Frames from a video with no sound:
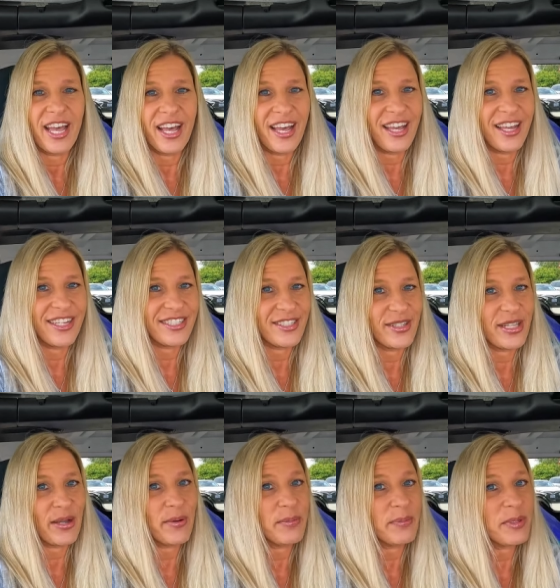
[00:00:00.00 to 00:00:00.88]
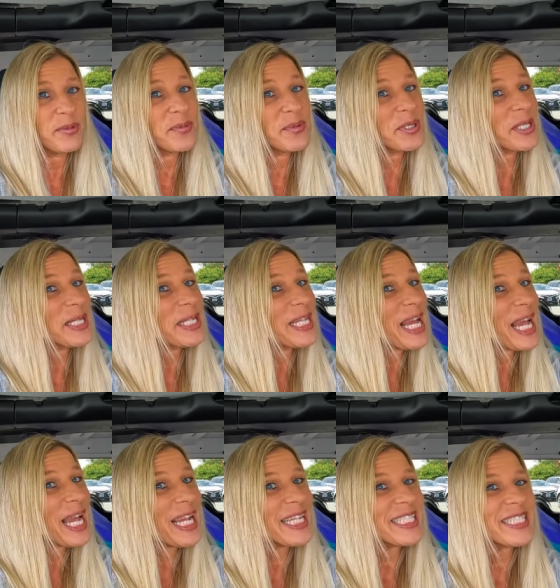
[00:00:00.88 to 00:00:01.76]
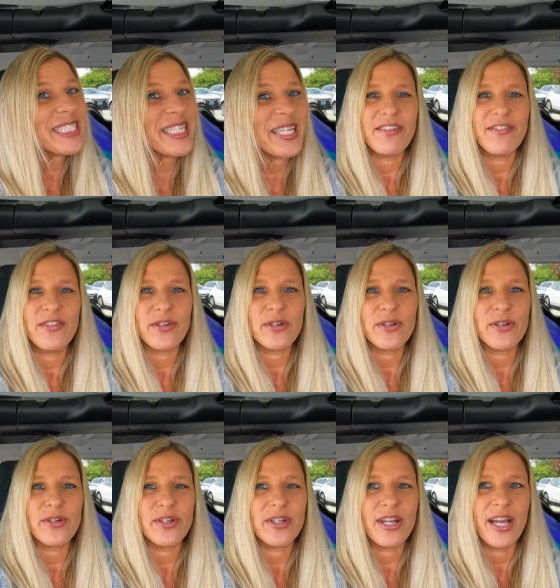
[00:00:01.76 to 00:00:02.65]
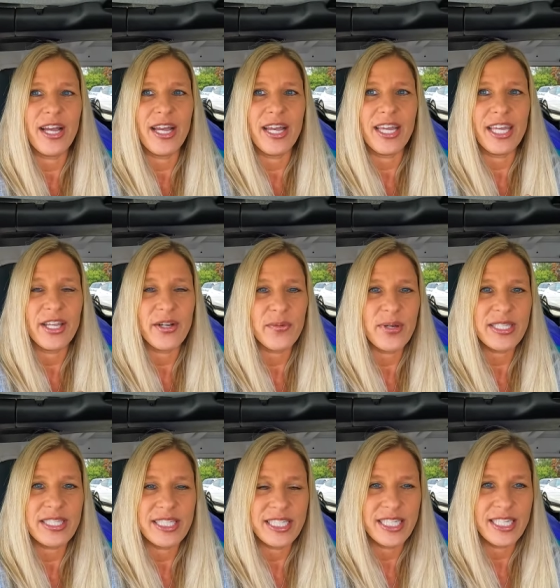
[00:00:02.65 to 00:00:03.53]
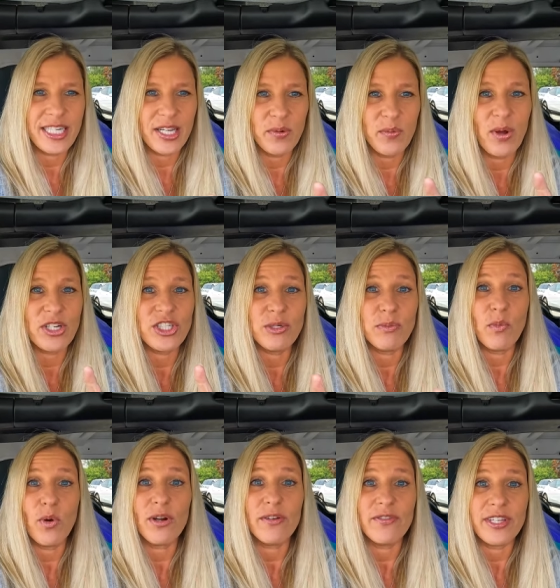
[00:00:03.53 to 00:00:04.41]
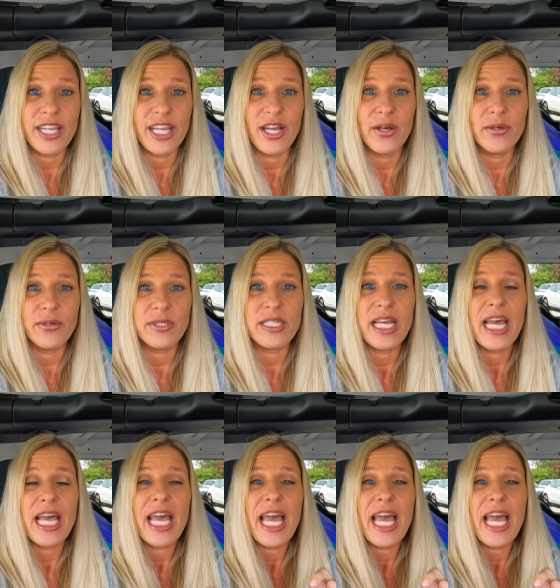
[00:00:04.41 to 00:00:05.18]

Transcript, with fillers: Uh, so that would be really nice if you're uh, interested in watching more videos